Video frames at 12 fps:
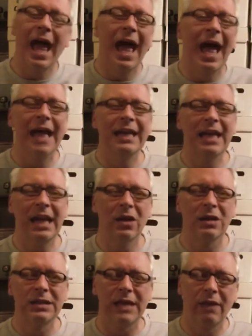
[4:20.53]
and it
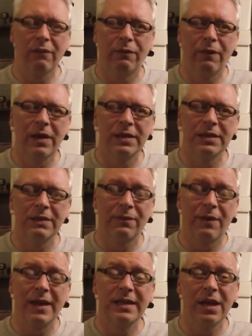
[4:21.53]
looks like
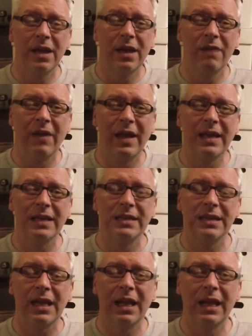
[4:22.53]
Fraser
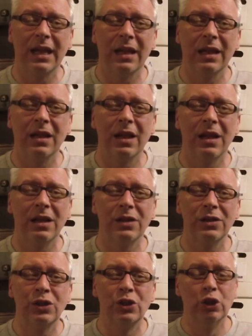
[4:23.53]
Irving's little
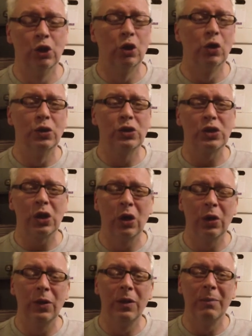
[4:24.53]
jaunt
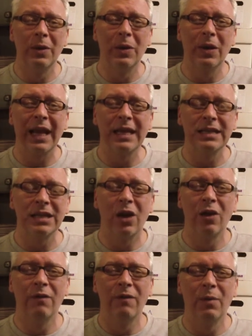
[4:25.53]
on the book is
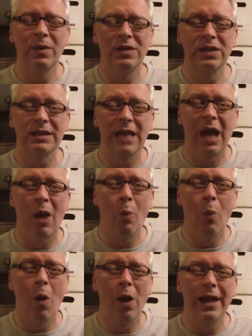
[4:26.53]
over with just that
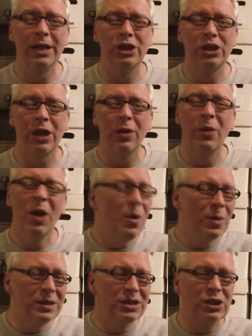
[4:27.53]
one issue,
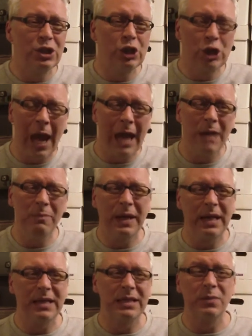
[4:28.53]
which is a shame
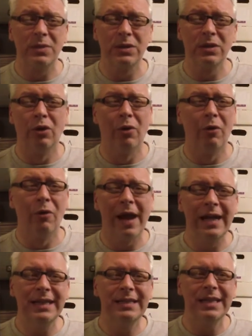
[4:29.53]
because it was
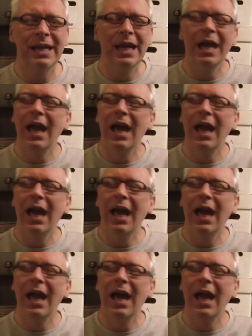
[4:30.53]
great.